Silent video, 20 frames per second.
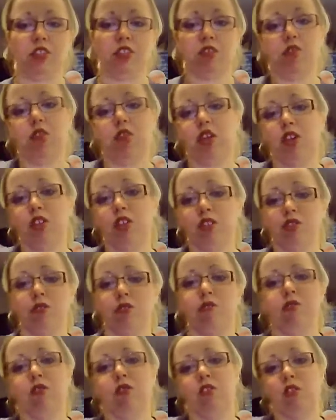grow
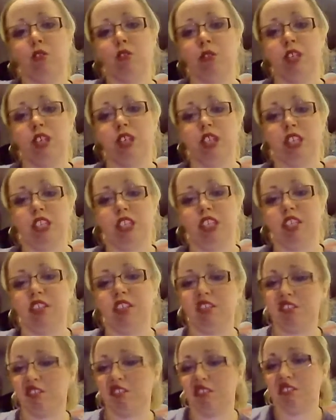quickly.
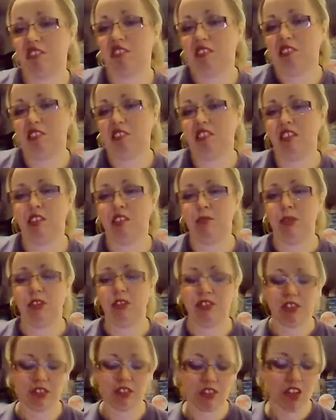If that
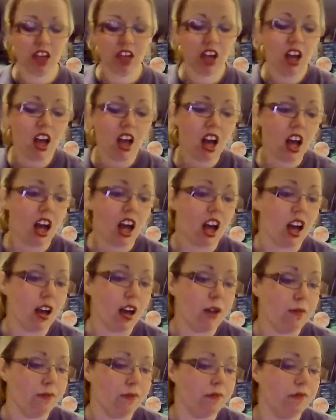makes sense,
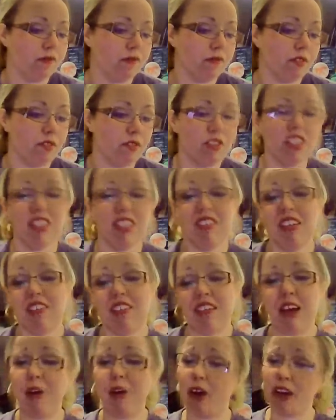or at least
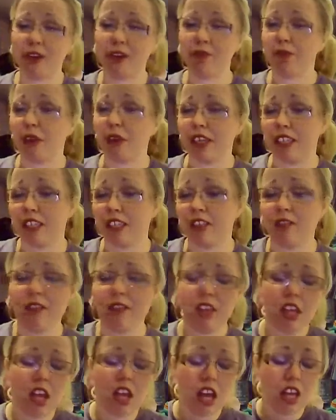that's how I've read it.
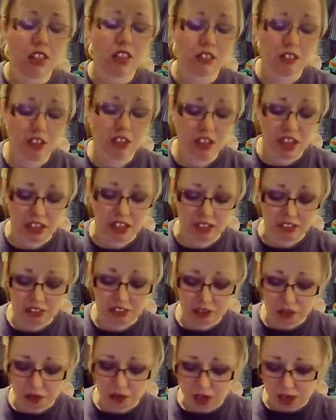So yeah,
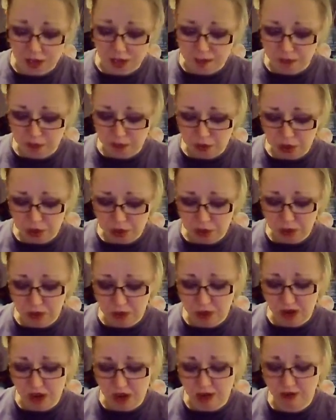you meet
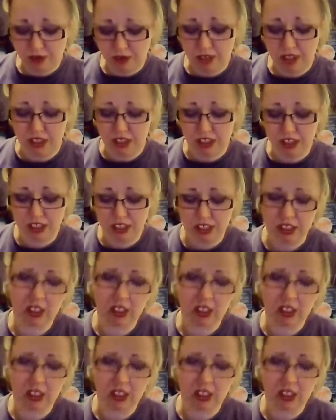Raph, and he